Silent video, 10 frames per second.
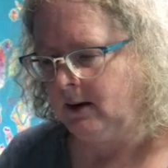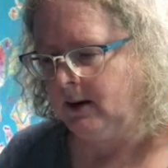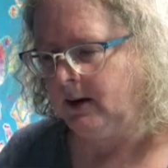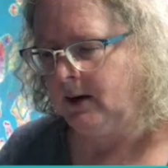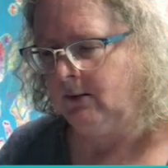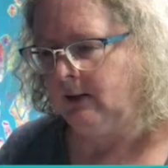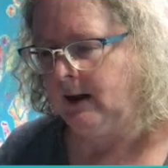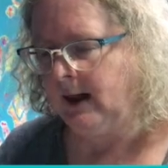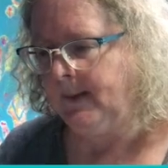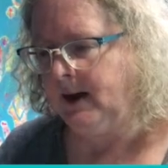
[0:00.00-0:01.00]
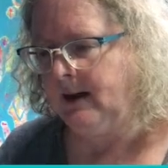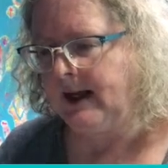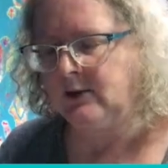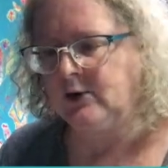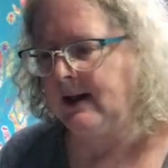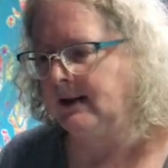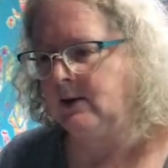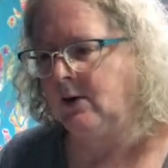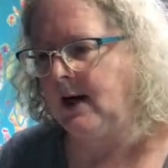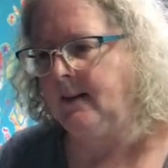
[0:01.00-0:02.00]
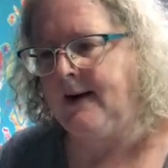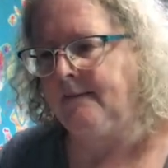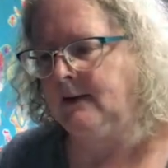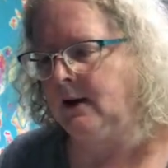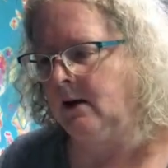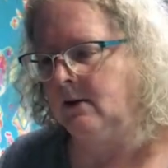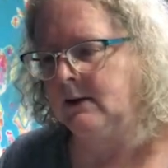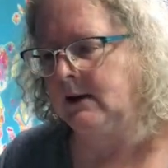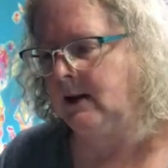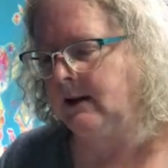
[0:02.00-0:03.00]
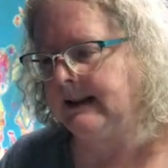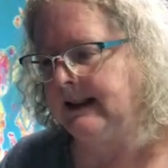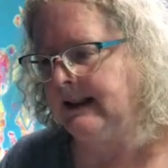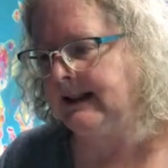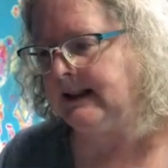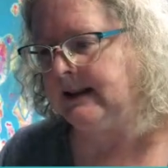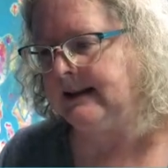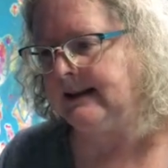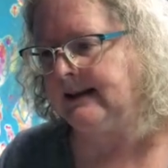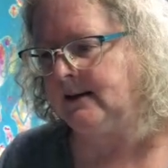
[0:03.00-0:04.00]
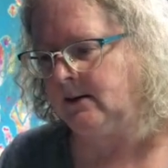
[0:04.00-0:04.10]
You know what? I'm going to like transcribe everything else because this is...